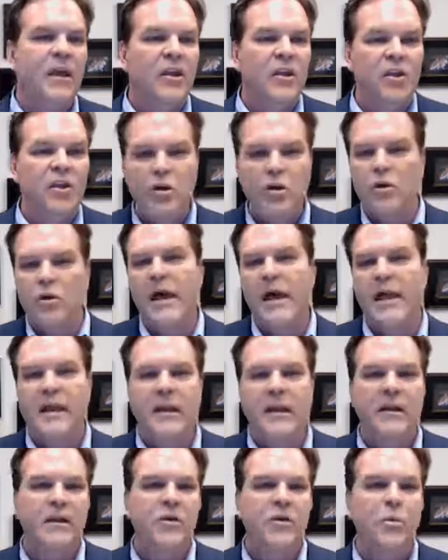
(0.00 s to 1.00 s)
You're out of
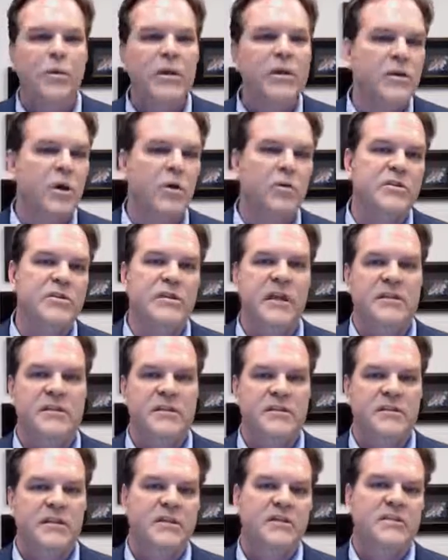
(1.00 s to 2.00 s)
here. We told you not
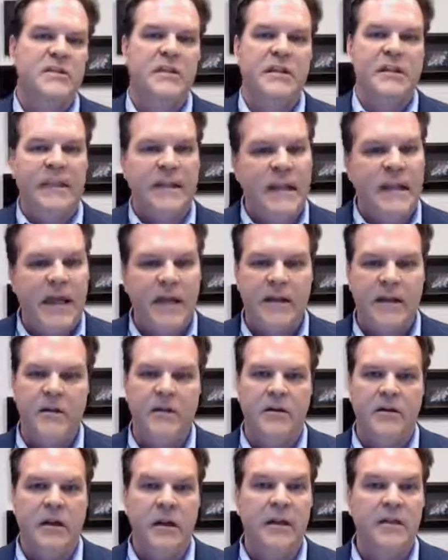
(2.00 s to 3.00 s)
to touch it. Get out of
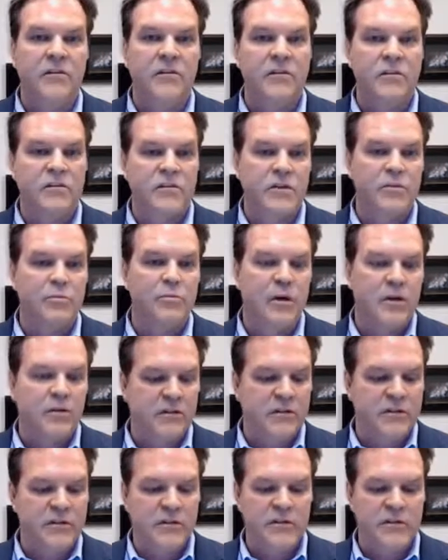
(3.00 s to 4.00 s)
here. And so she brought
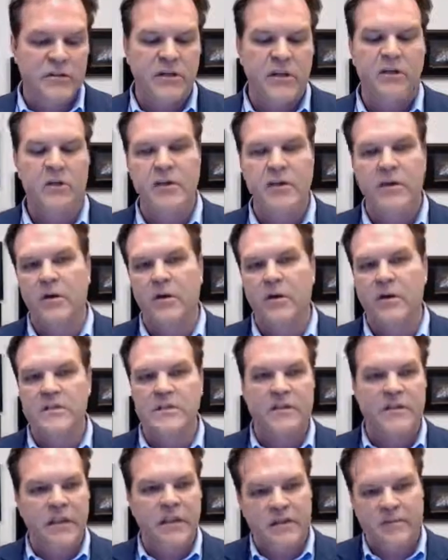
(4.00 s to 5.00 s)
over 2 security guards
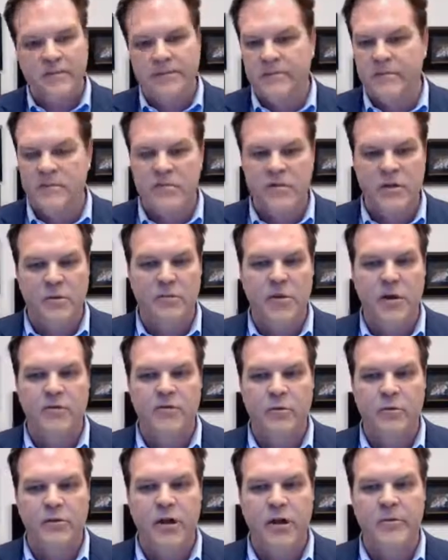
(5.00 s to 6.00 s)
and took me off
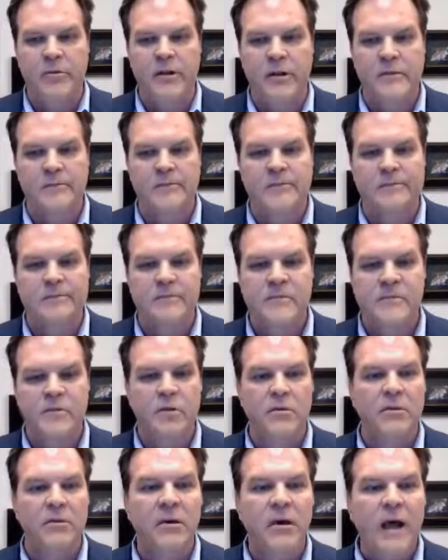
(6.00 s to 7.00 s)
the property.
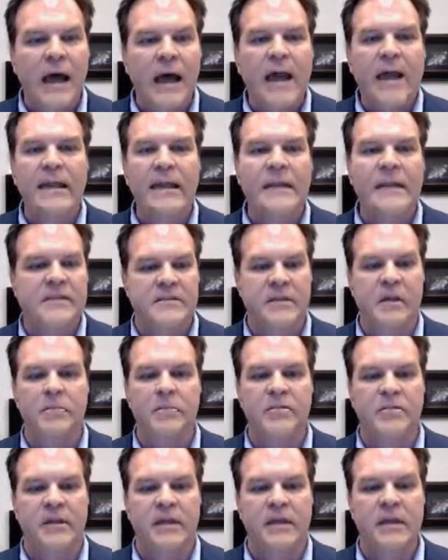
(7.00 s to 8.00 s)
So they're hiding
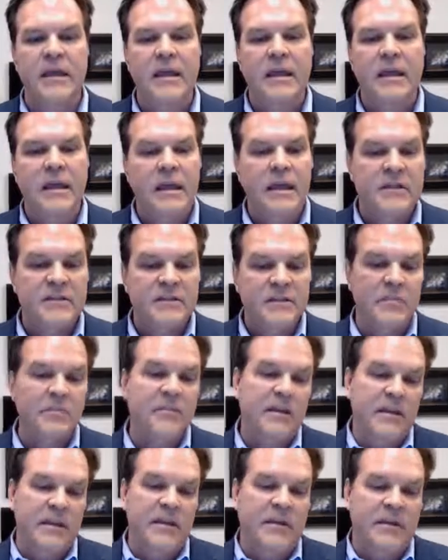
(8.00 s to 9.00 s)
something,
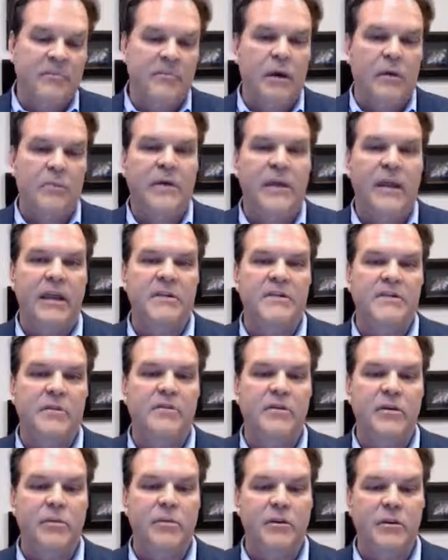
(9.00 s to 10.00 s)
and it probably has
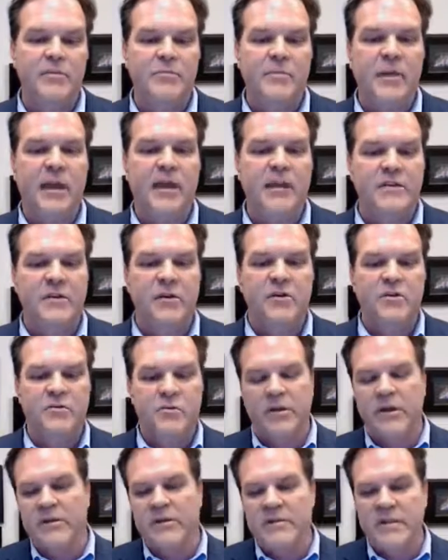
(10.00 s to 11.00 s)
something to do with those ballot totes,
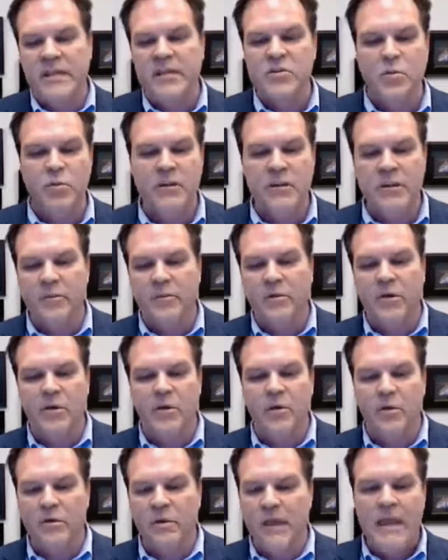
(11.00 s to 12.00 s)
because each one of them will
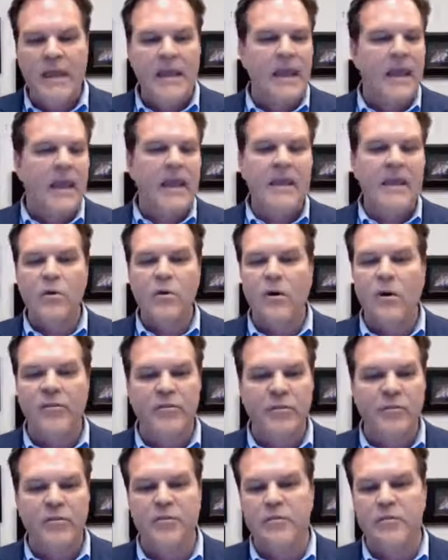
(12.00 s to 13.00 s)
hold anywhere
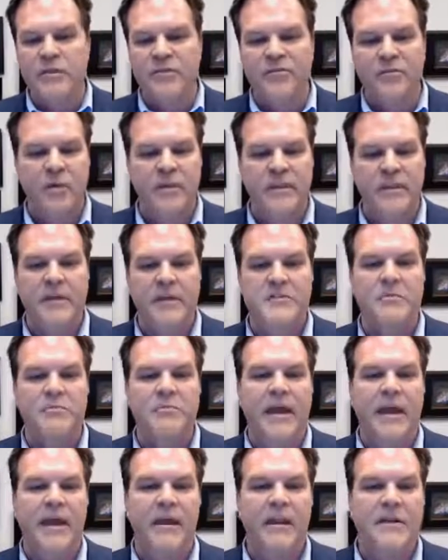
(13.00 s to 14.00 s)
from 3,000 to 4,000
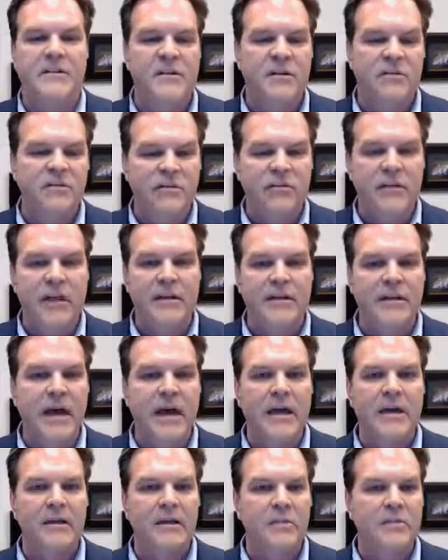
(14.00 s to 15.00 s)
ballots. And if you've got
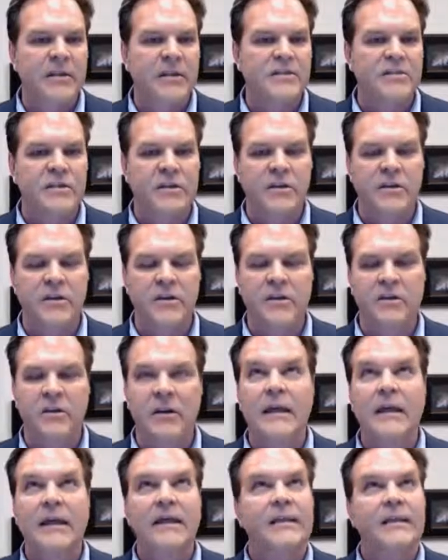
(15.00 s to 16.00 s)
9 of them insecure,
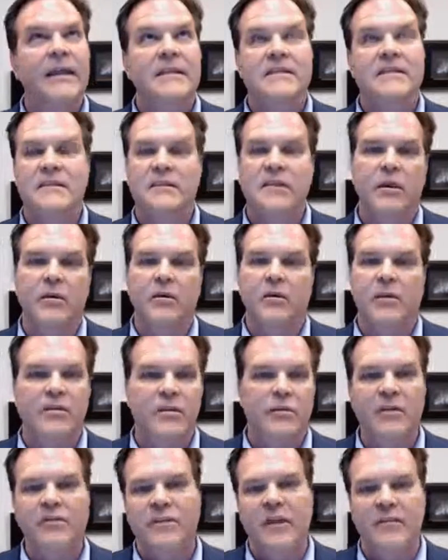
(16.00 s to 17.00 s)
that's
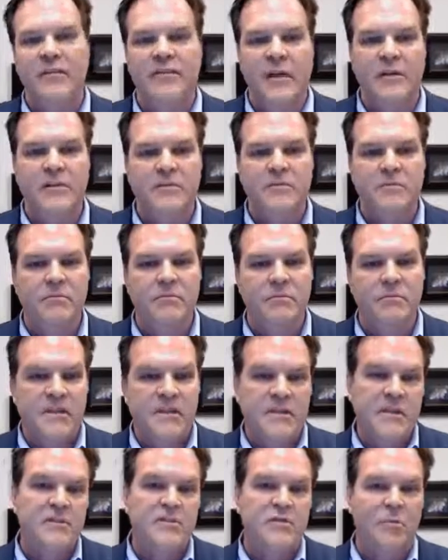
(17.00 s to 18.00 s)
35,000
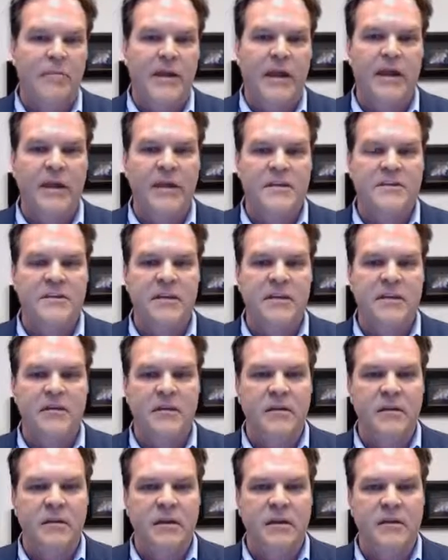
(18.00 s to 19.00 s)
potential ballots
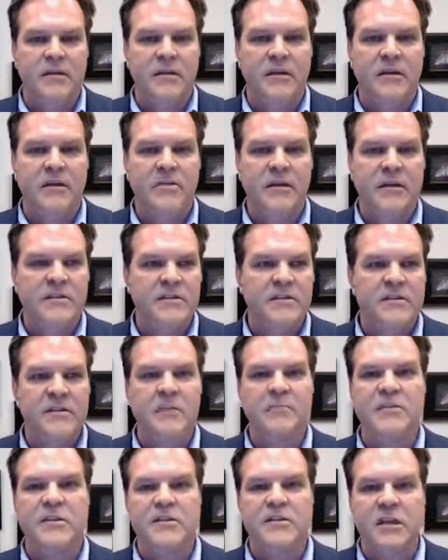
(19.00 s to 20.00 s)
that
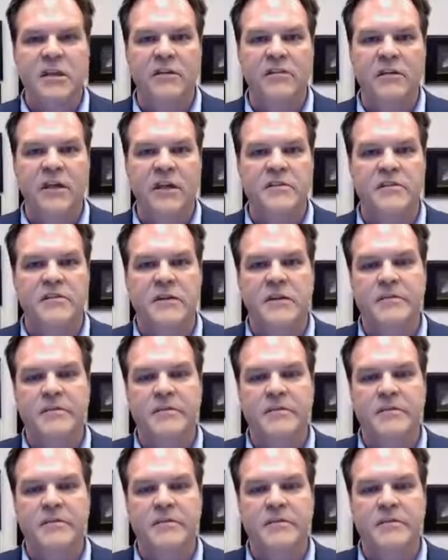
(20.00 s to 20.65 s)
skip the chain of custody.